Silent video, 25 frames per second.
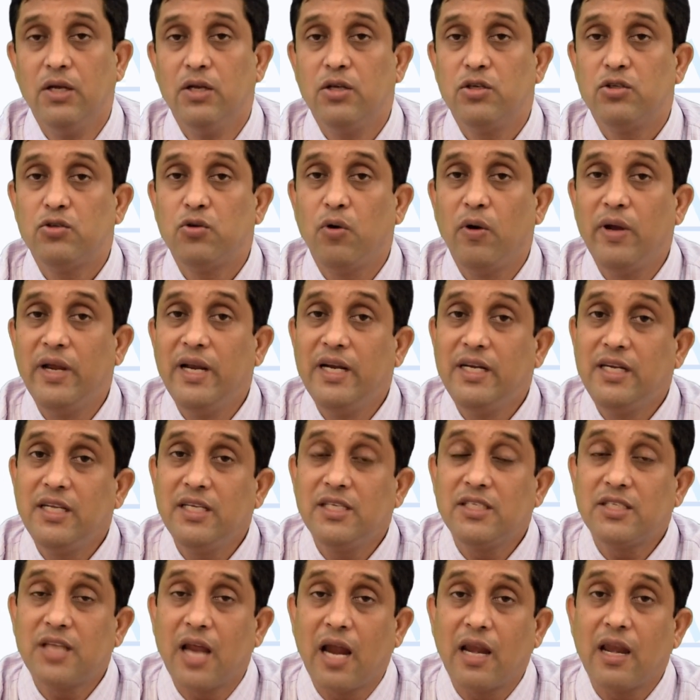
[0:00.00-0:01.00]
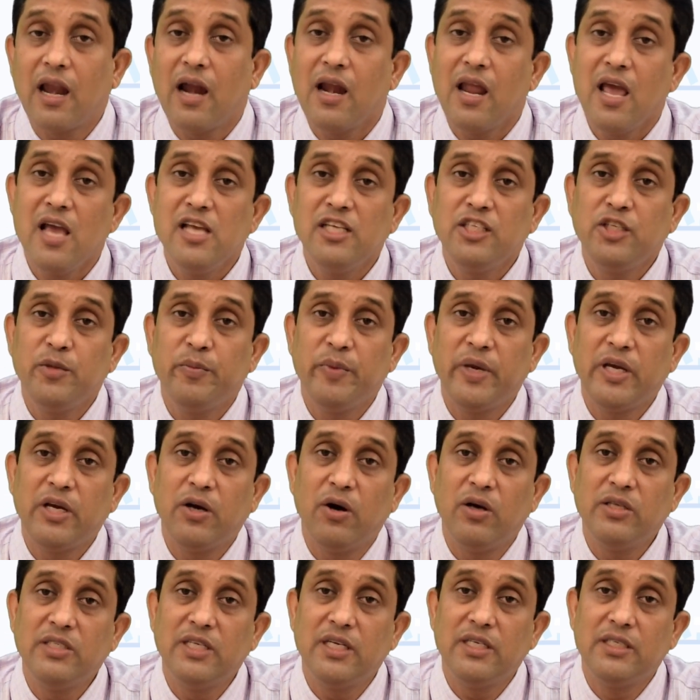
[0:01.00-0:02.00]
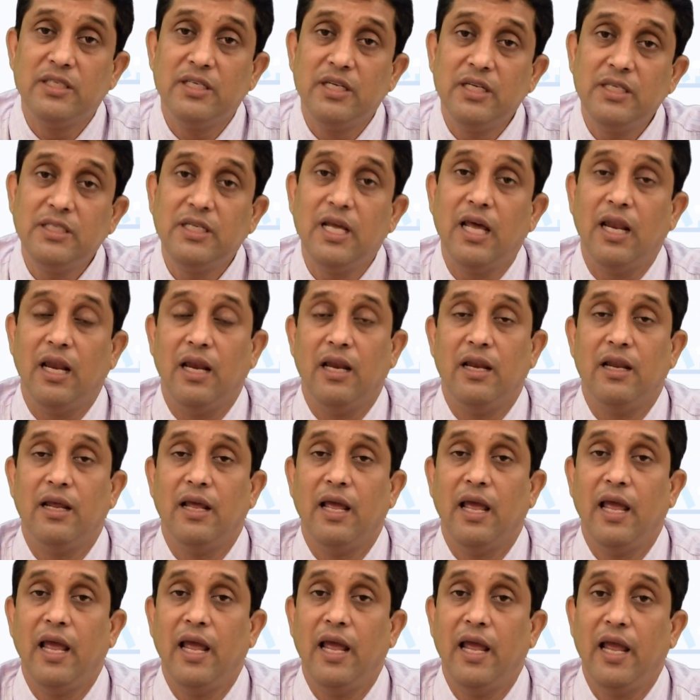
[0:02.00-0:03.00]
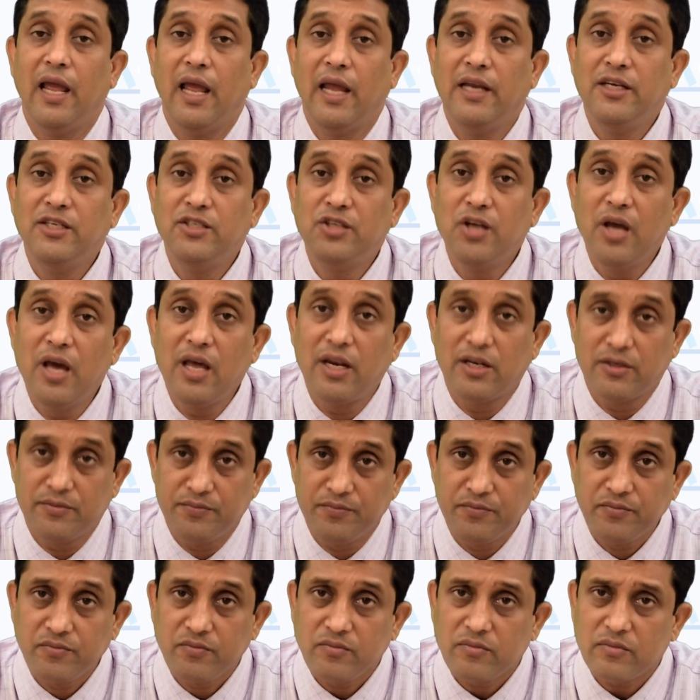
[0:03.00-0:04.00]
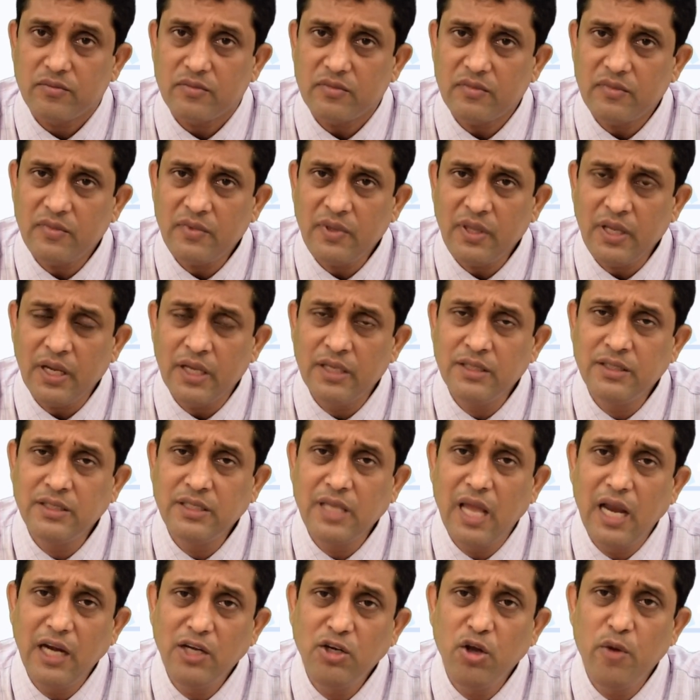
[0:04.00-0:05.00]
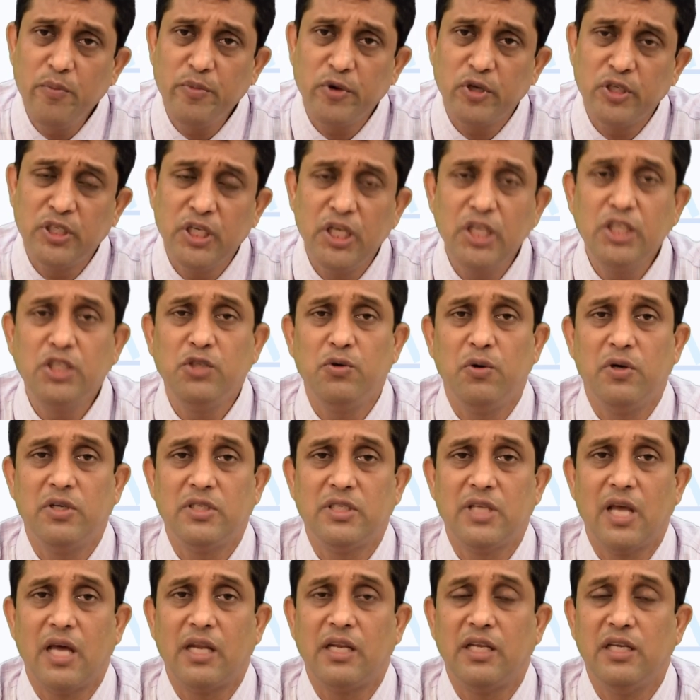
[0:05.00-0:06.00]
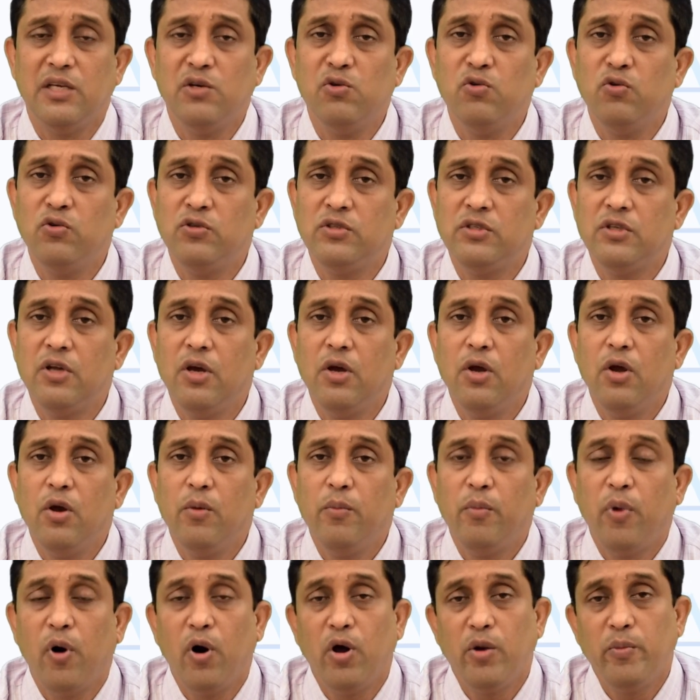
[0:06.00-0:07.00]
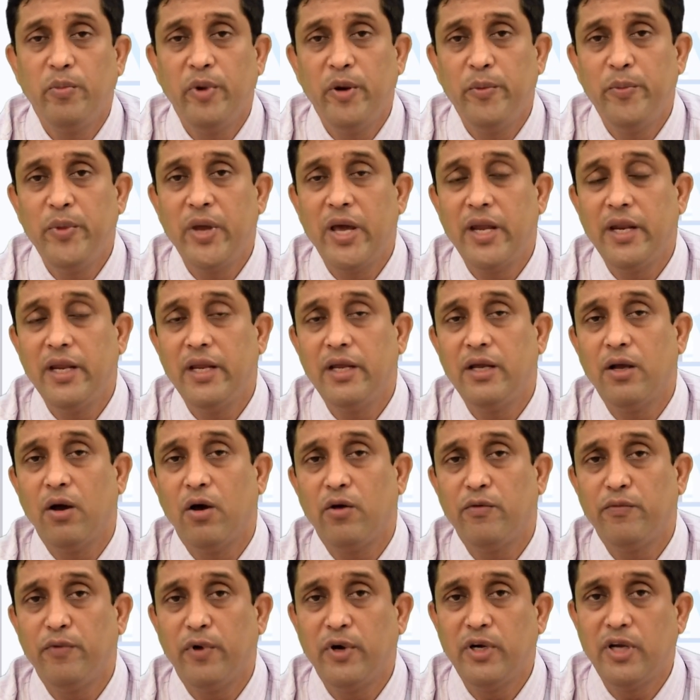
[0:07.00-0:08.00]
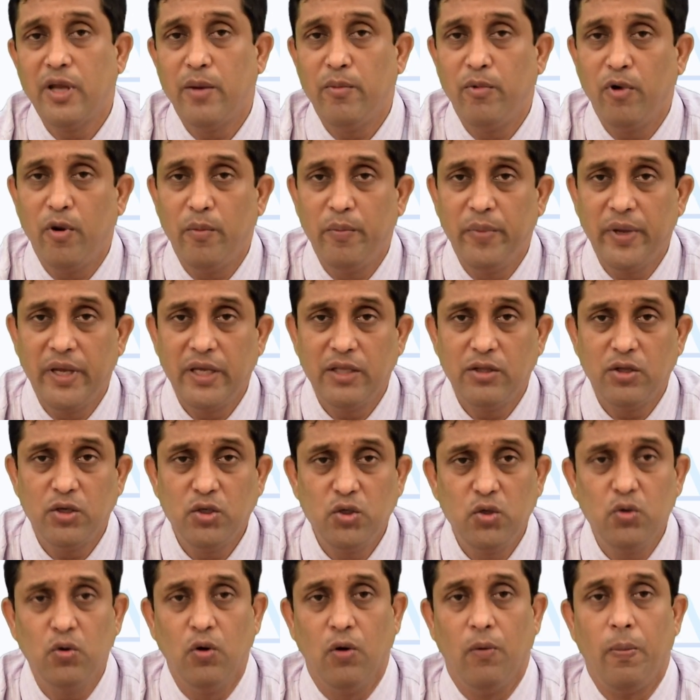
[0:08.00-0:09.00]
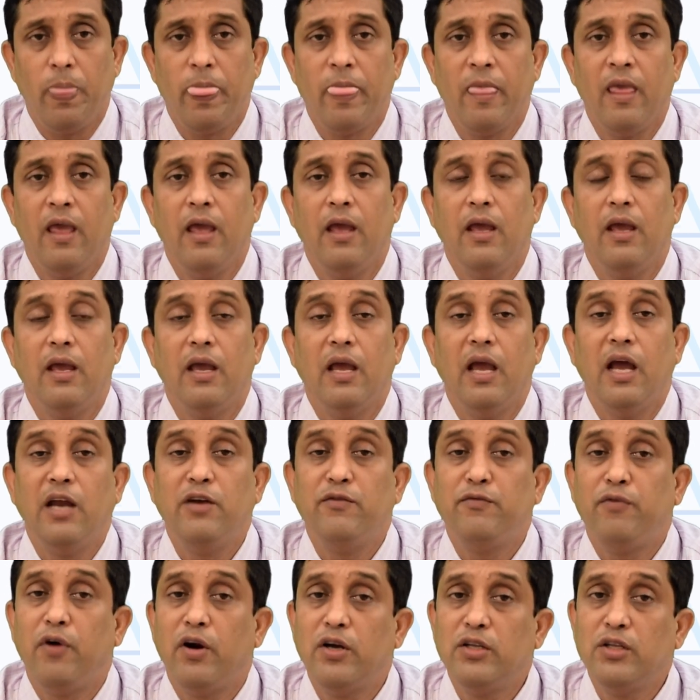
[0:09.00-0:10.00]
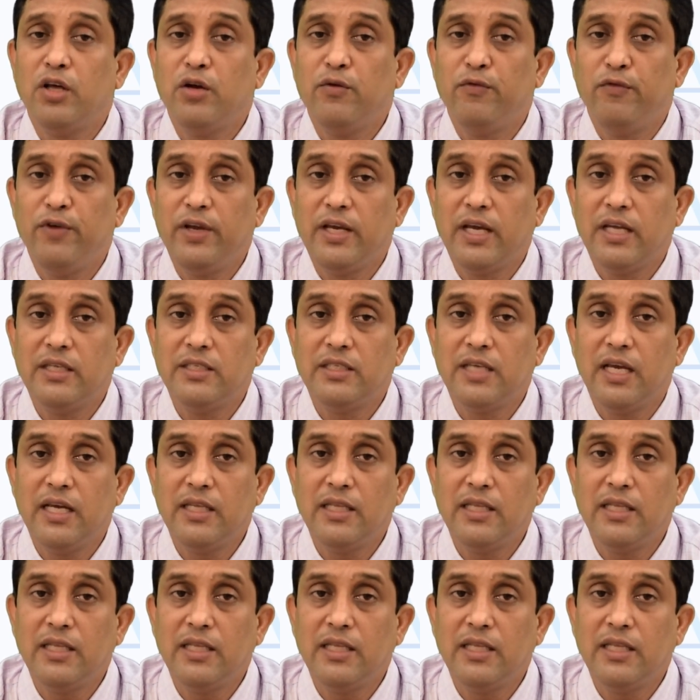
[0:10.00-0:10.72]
So it is standardized because a entire set of procedures are used for preparing or for developing the tool. And further we can say